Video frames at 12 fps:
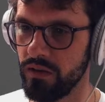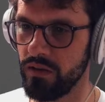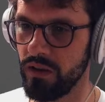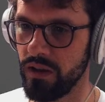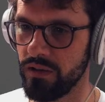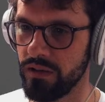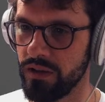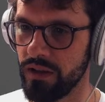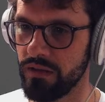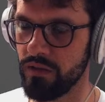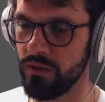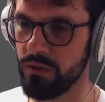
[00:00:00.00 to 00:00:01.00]
as a
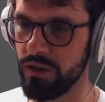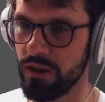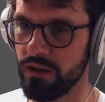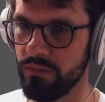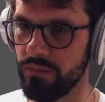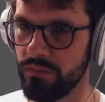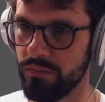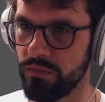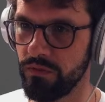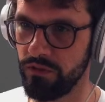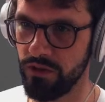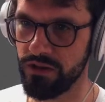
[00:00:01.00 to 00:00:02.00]
test object
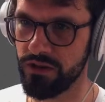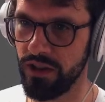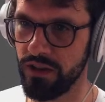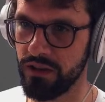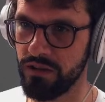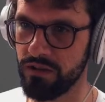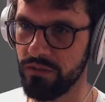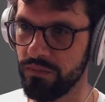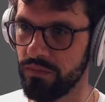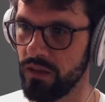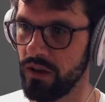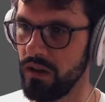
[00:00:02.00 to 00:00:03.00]
for starters,
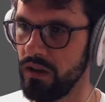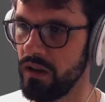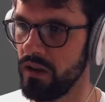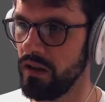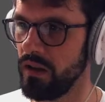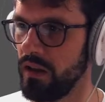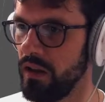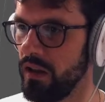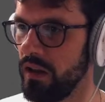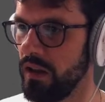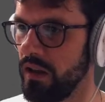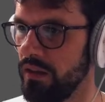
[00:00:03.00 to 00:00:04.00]

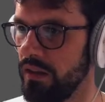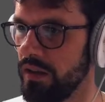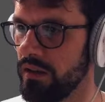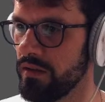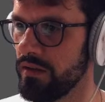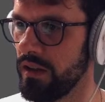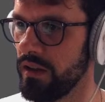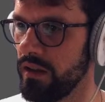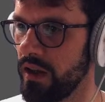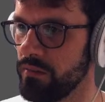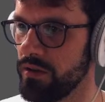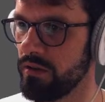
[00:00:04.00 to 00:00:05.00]
and then set it
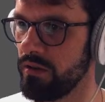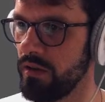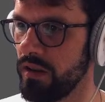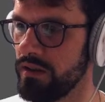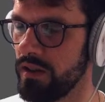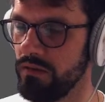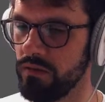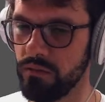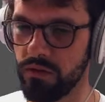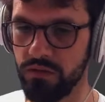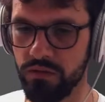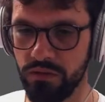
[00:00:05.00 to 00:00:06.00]
up. So let's say we
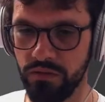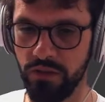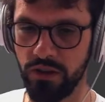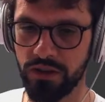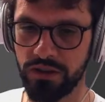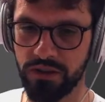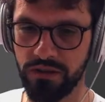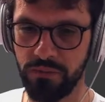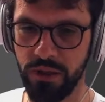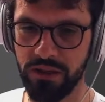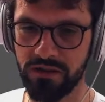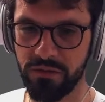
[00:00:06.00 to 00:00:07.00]
want to do vertex
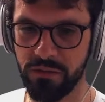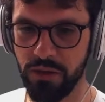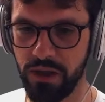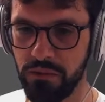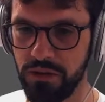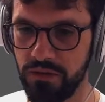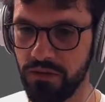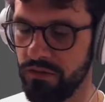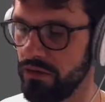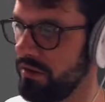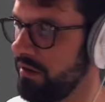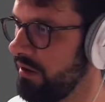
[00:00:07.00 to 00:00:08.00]
displacement, maybe
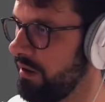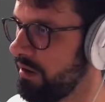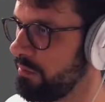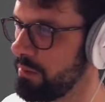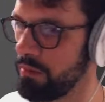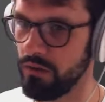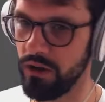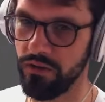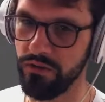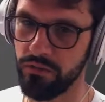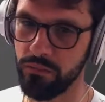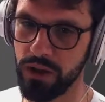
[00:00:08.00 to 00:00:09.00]
for the people who
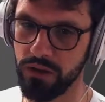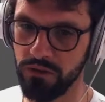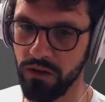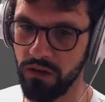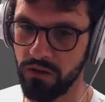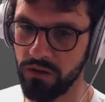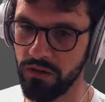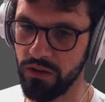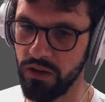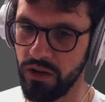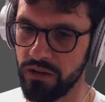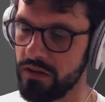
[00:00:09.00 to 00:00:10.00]
haven't been around on the
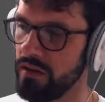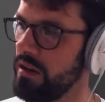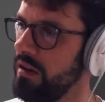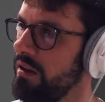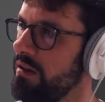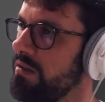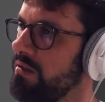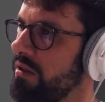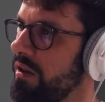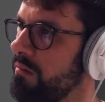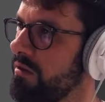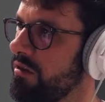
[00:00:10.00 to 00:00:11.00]
last
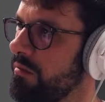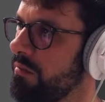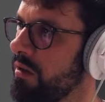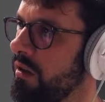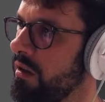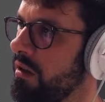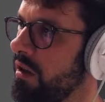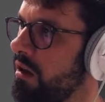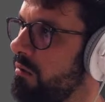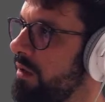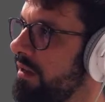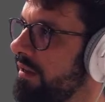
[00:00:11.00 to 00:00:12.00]
streams.
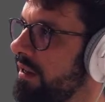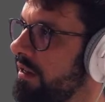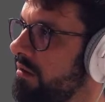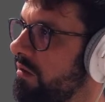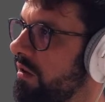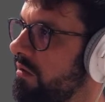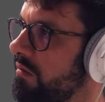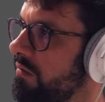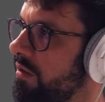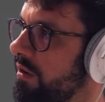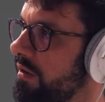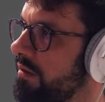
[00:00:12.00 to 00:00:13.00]
Basically, you can do
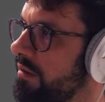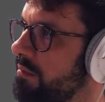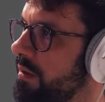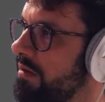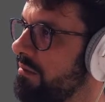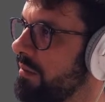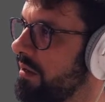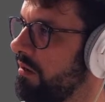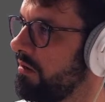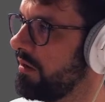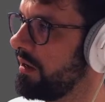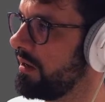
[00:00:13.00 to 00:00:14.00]
vertex displacement
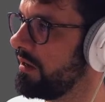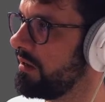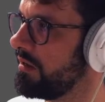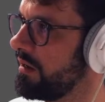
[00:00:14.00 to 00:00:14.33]
now in